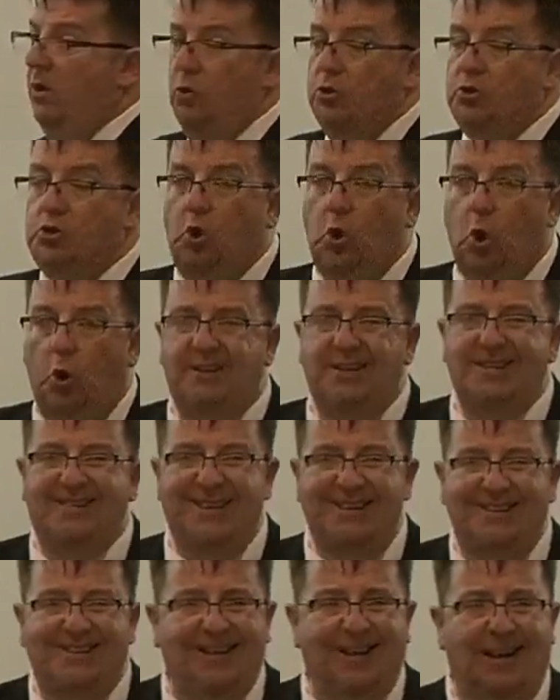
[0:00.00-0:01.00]
God is
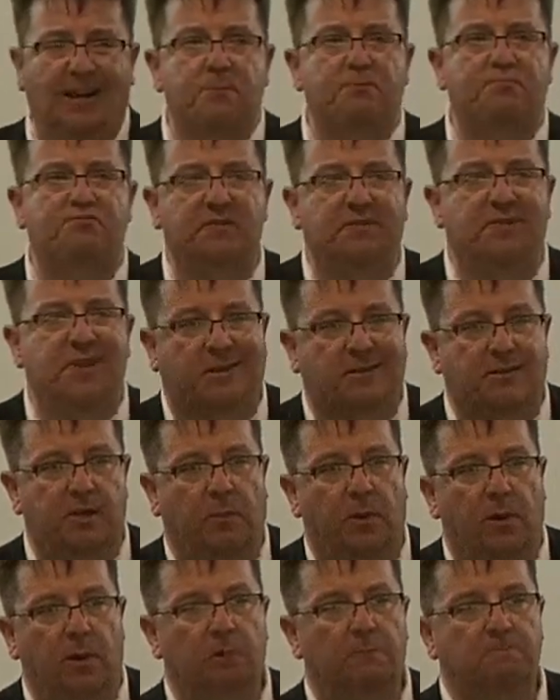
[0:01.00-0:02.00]
ethically
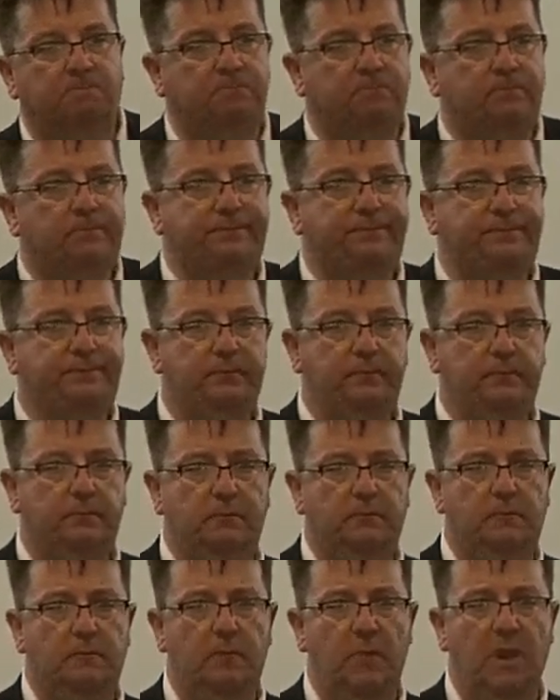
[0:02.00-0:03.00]
predictable,
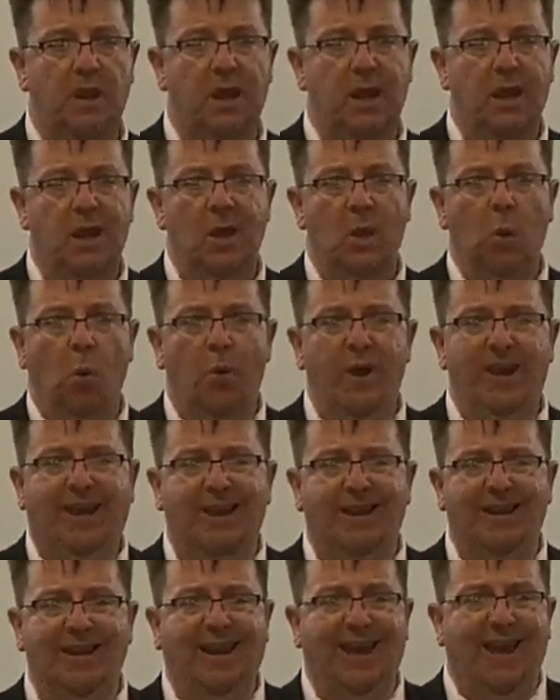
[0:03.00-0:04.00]
we
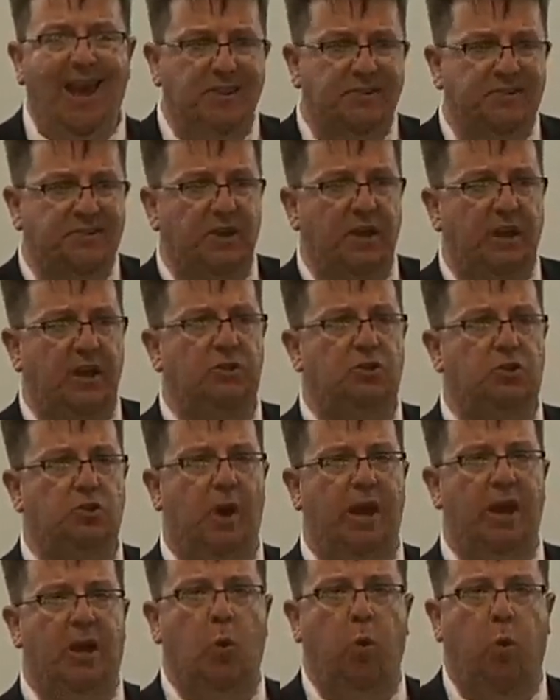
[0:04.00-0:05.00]
can get into a
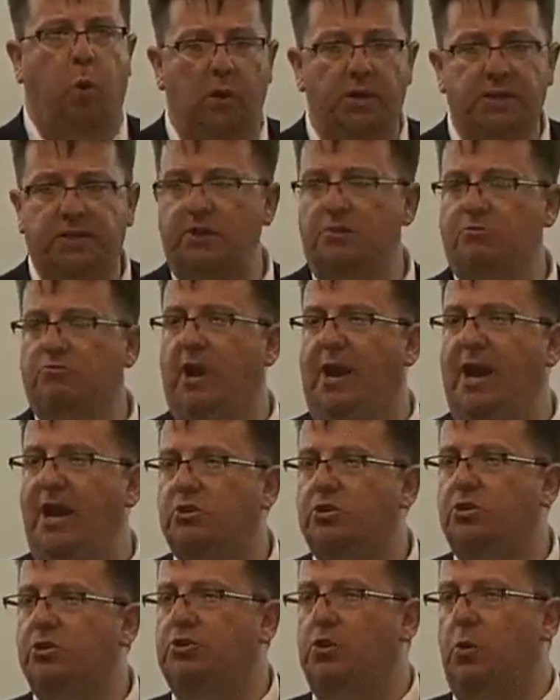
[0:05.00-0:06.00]
quality
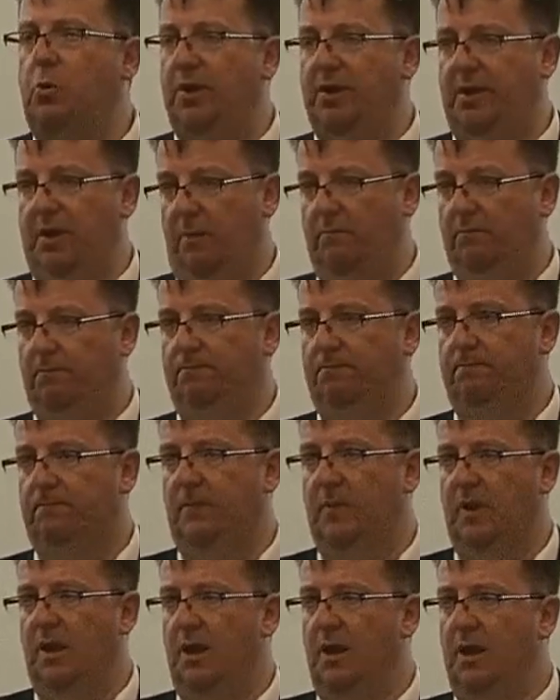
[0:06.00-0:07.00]
relationship with him
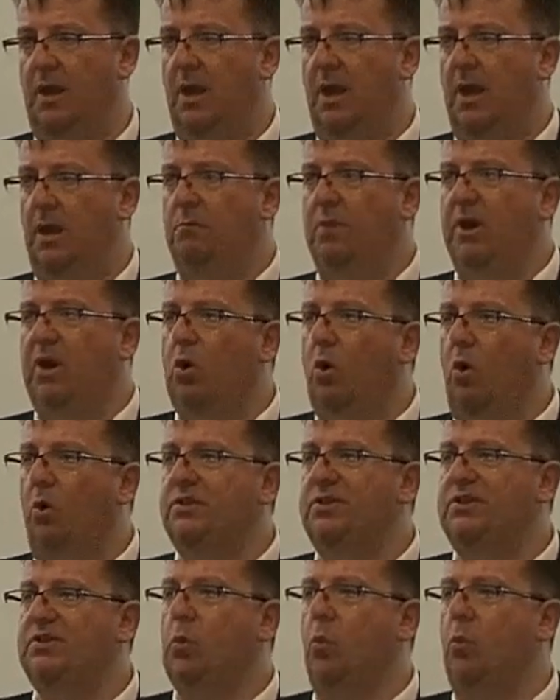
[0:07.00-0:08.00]

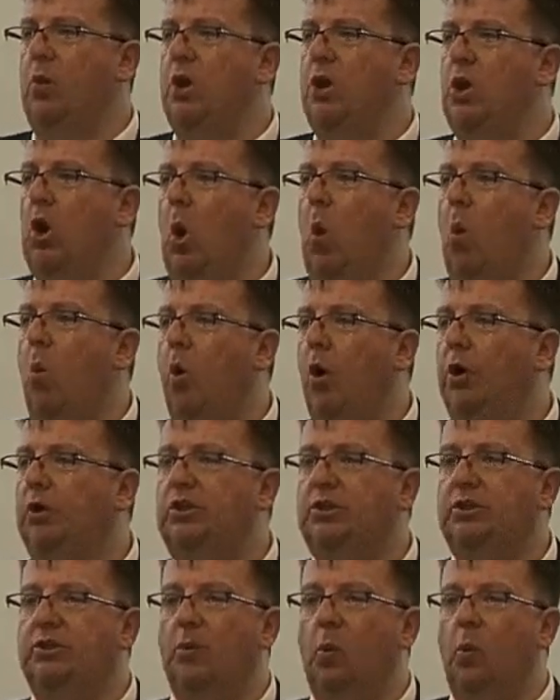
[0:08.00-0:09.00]
because we know what
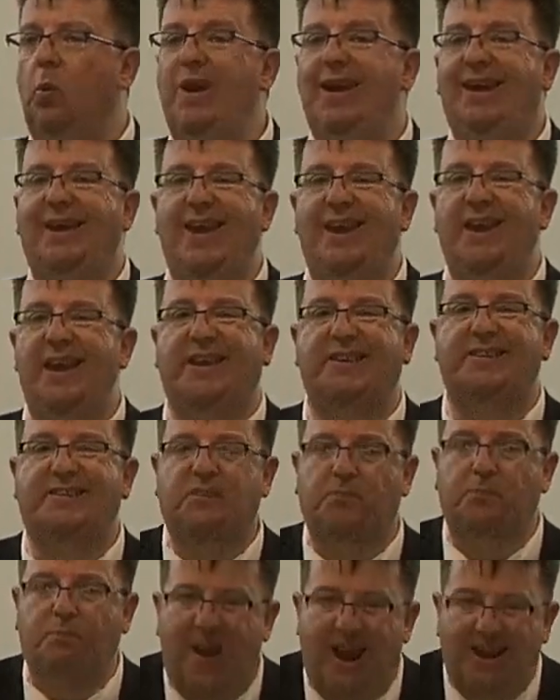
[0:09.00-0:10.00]
we can
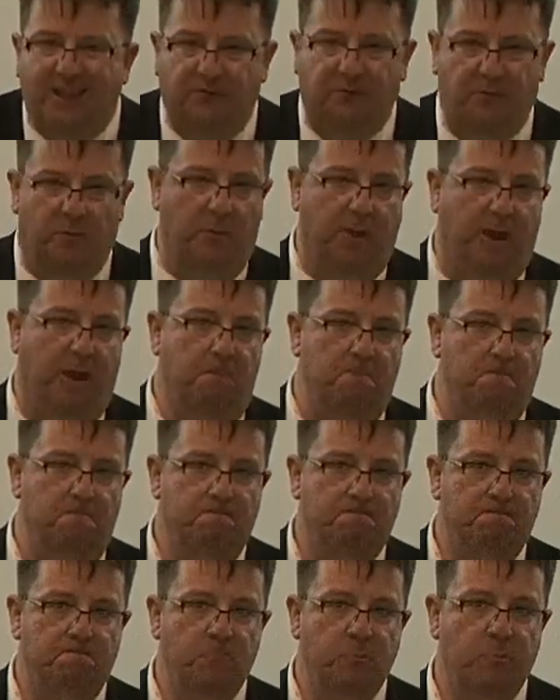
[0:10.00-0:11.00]
expect from him.
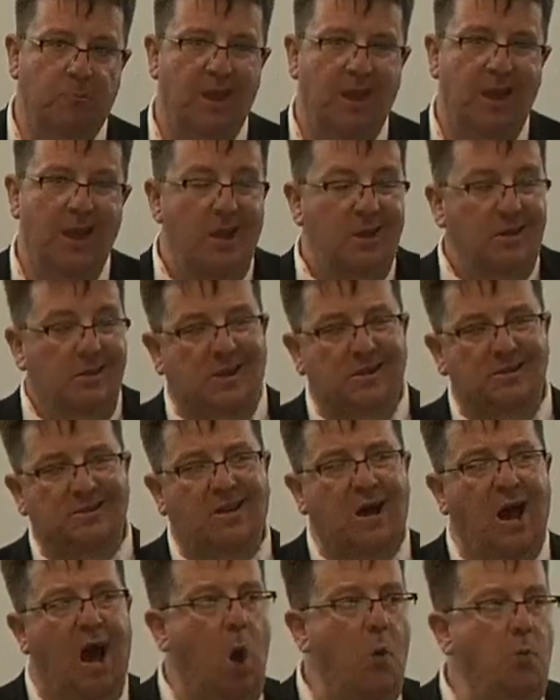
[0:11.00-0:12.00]
That's
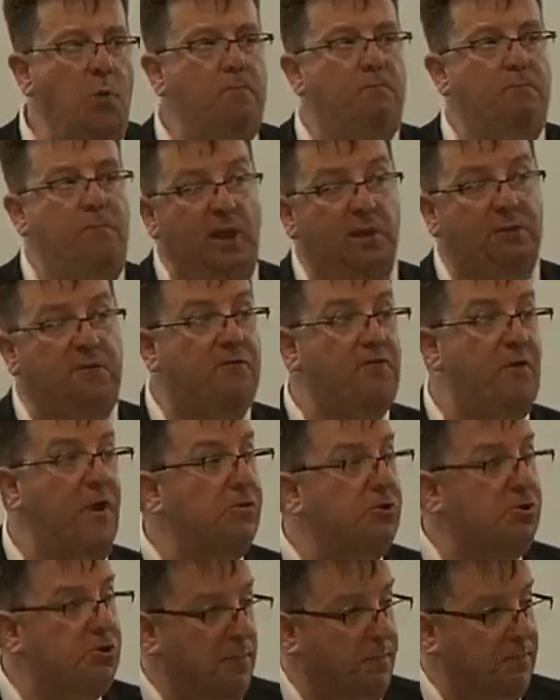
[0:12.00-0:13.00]
how we build
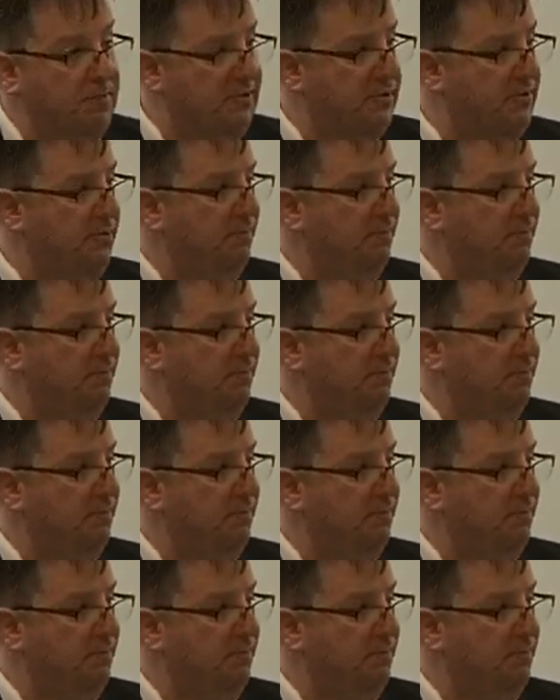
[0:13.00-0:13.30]
friendships.